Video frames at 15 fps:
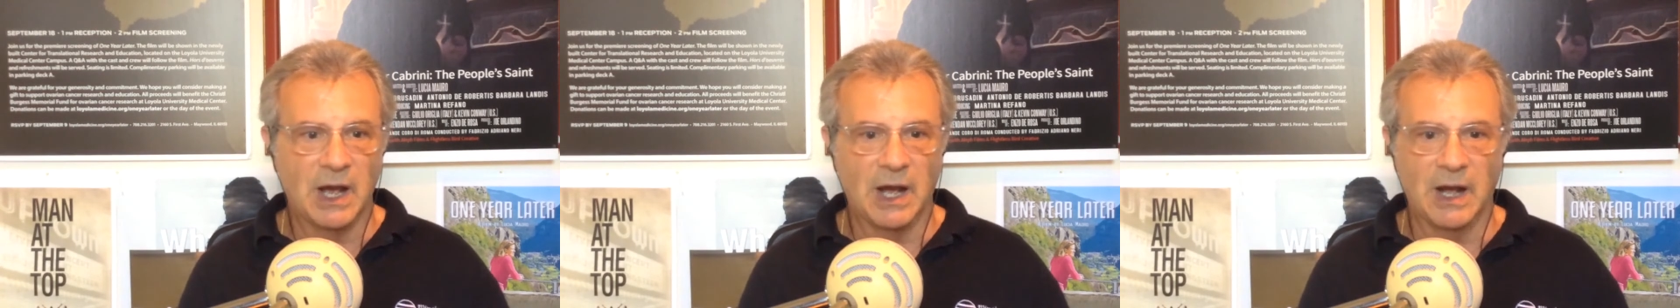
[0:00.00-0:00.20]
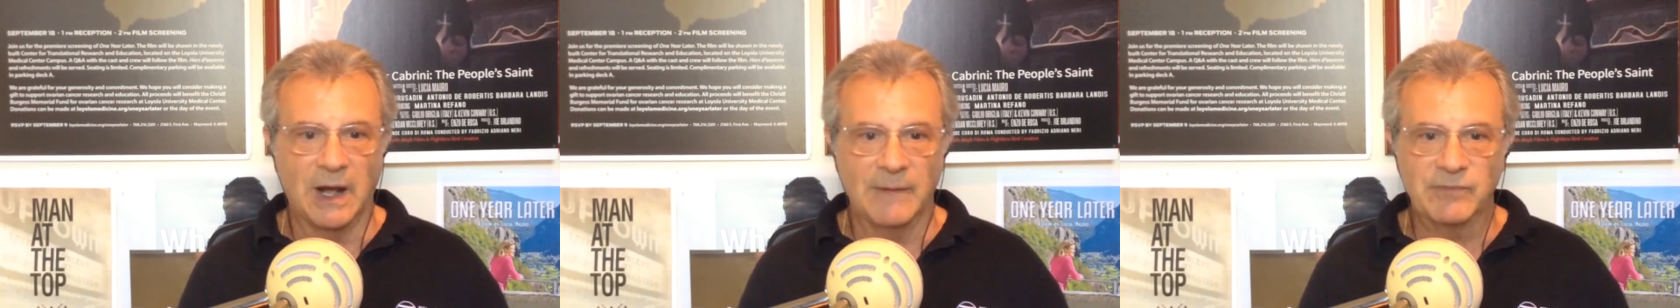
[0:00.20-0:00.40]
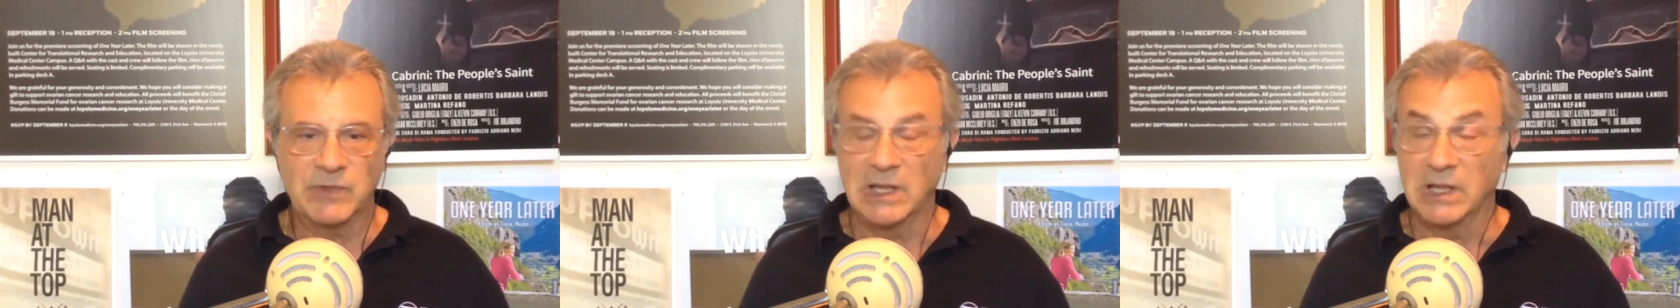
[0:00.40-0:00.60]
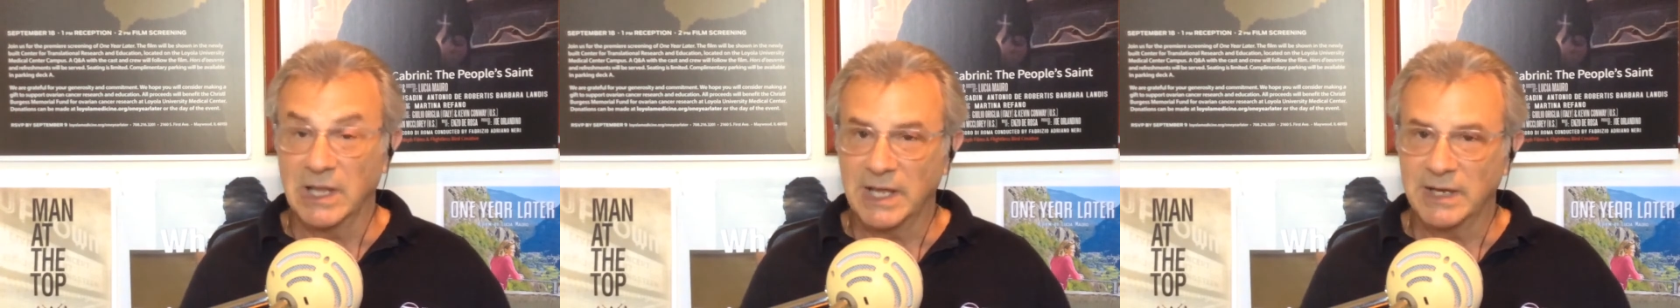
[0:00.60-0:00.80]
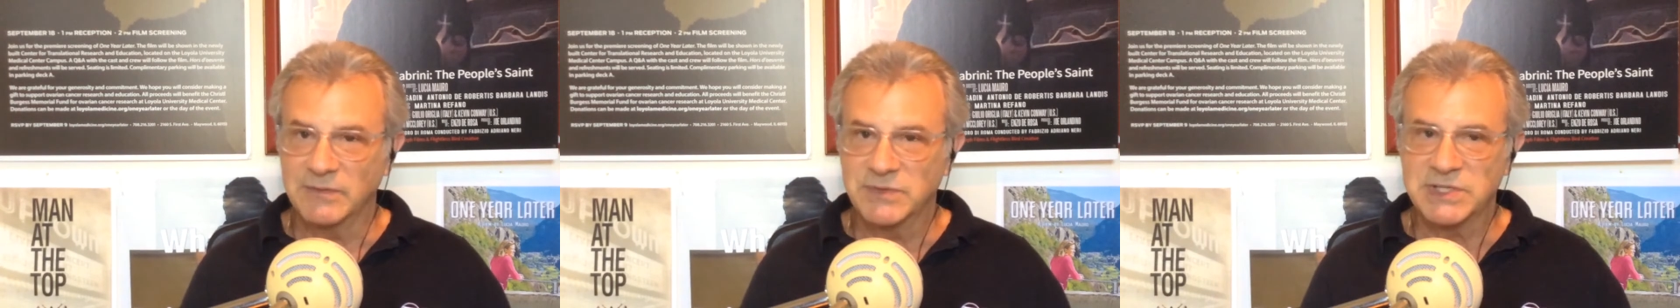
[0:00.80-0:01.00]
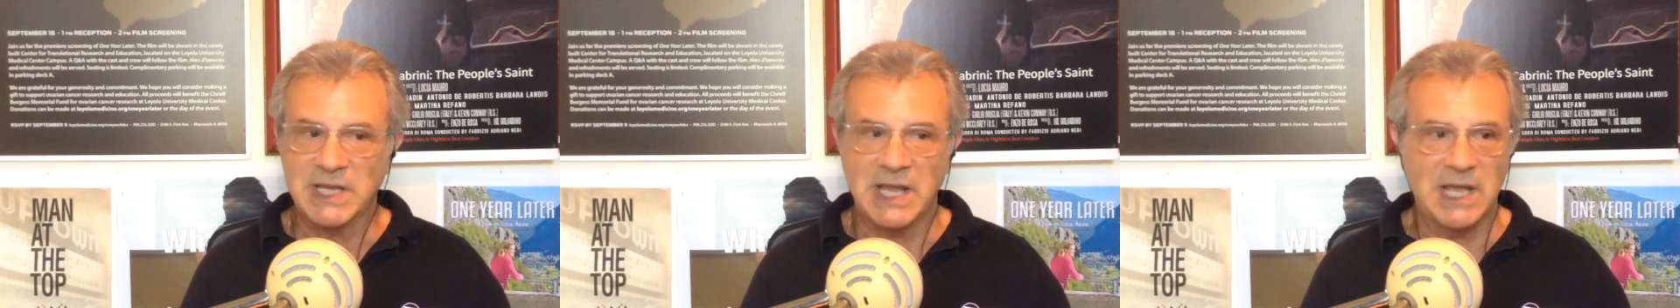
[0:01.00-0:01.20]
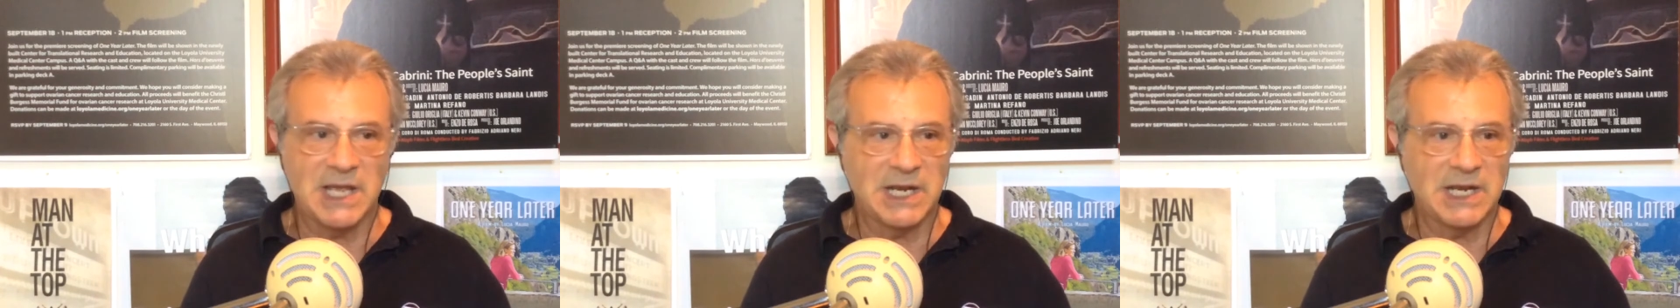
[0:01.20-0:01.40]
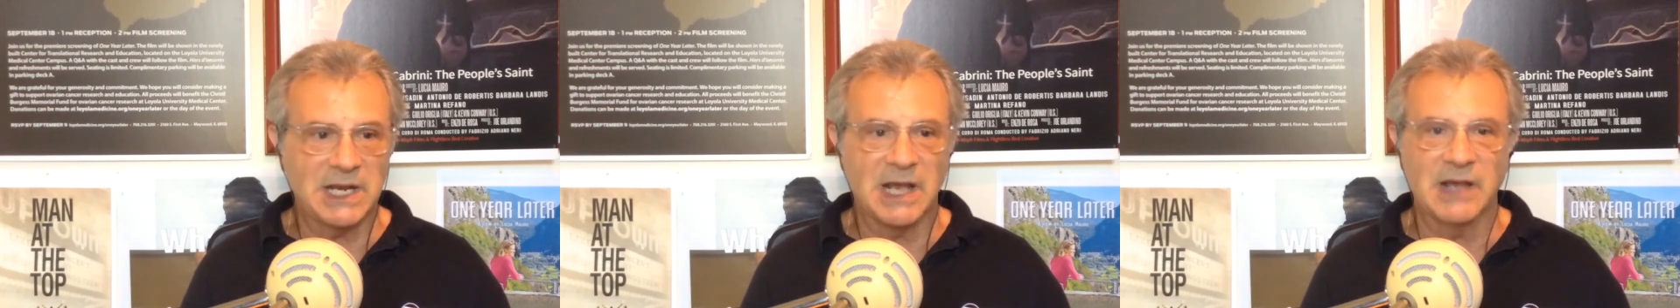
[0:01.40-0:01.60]
A lot of
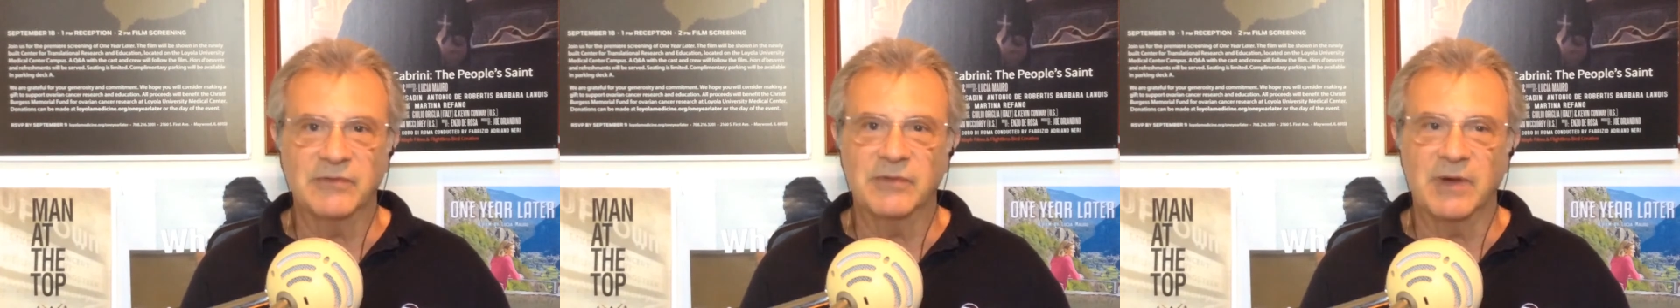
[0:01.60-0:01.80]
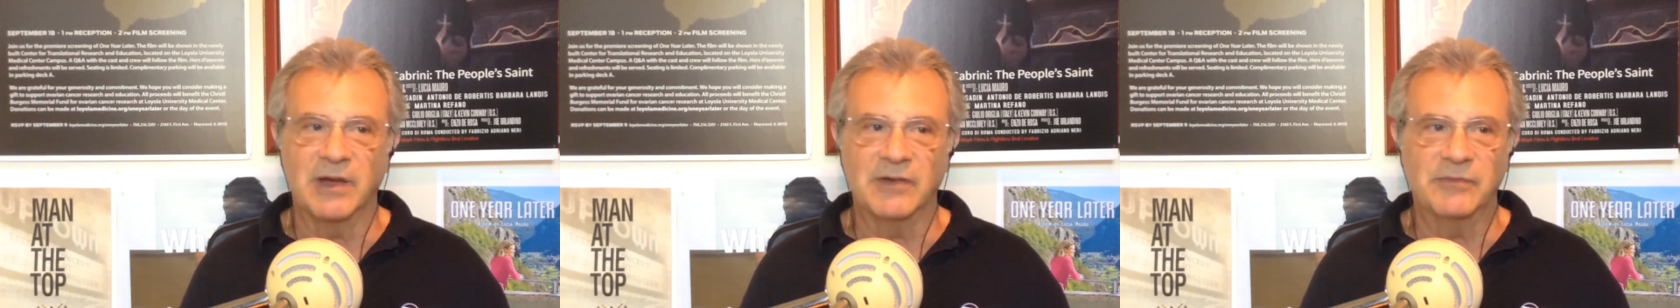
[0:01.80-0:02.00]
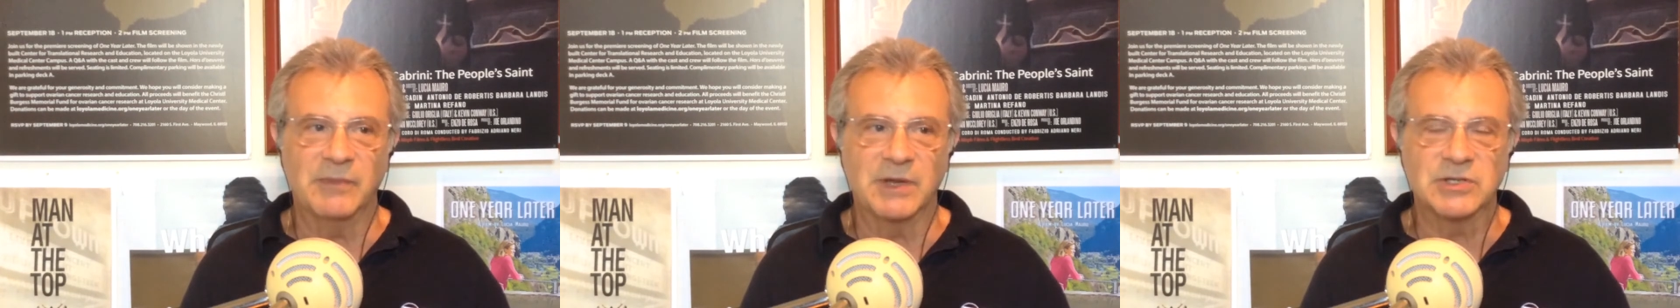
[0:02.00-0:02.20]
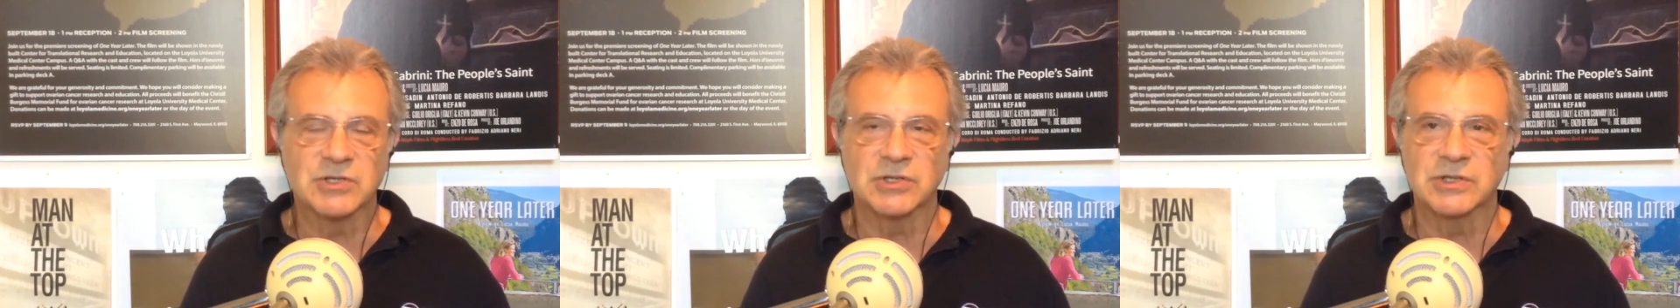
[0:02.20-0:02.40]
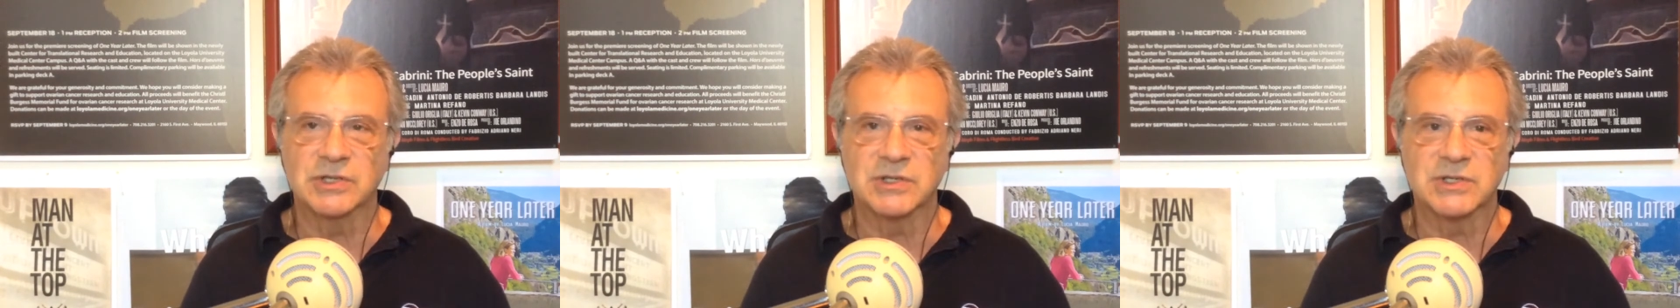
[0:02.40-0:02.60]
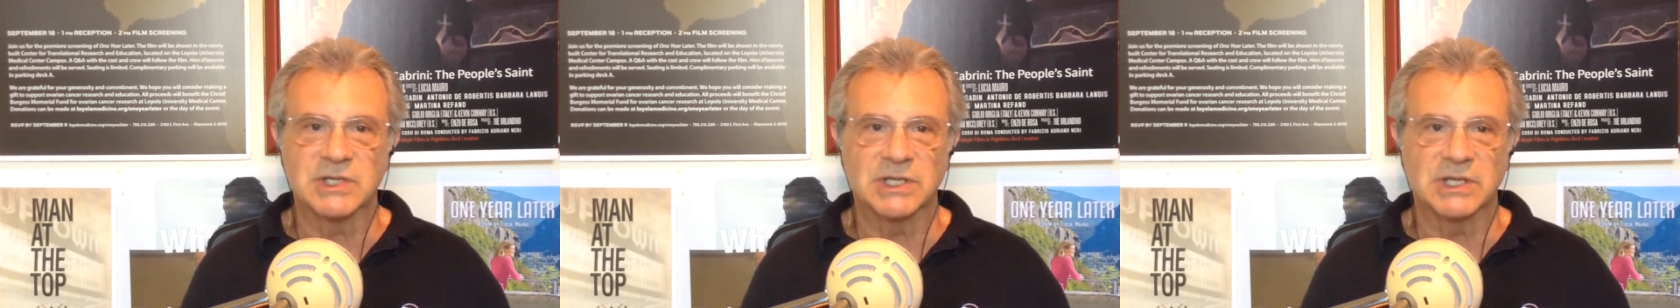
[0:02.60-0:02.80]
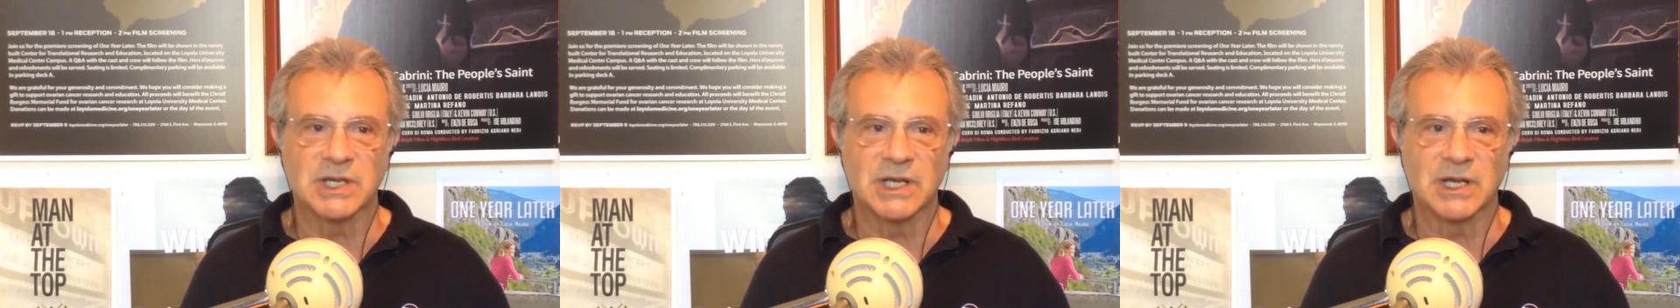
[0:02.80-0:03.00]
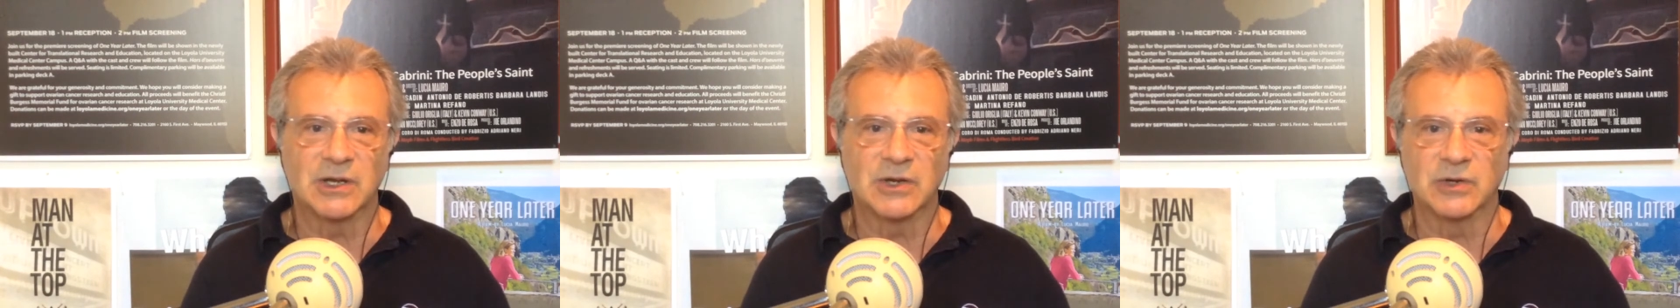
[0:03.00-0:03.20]
scanning. I've mentioned this
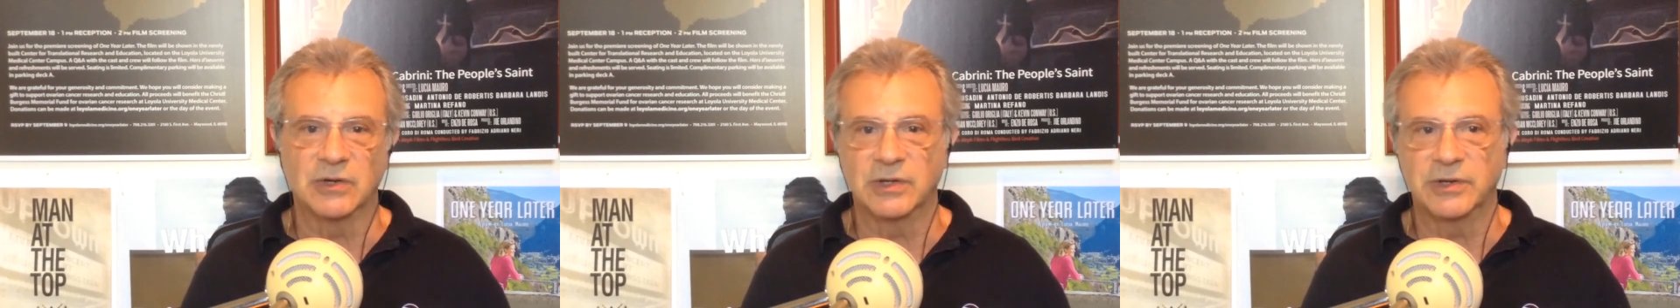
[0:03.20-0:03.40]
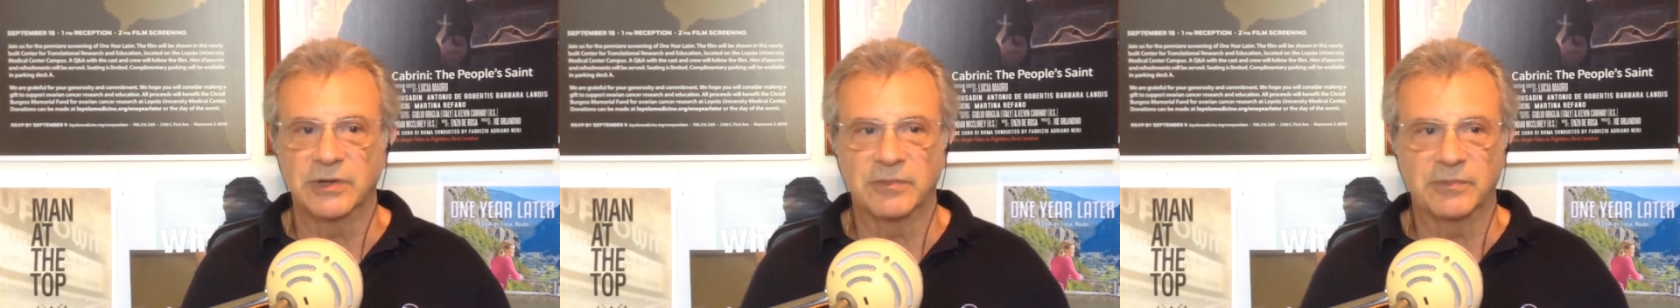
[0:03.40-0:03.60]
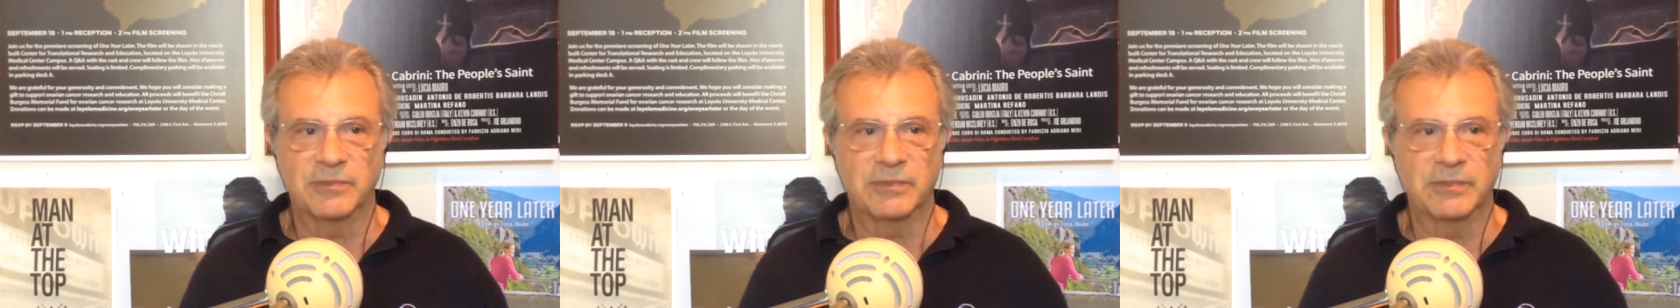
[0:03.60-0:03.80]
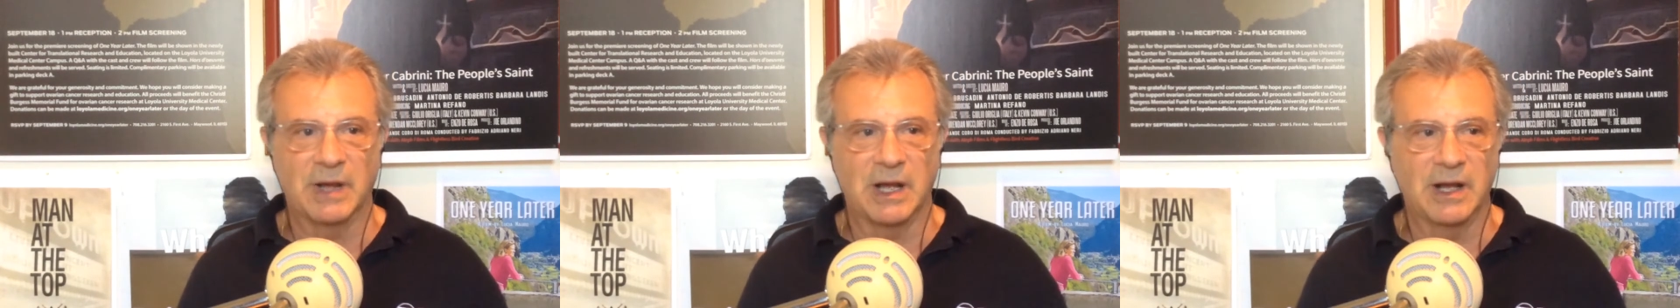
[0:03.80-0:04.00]
in earlier podcasts.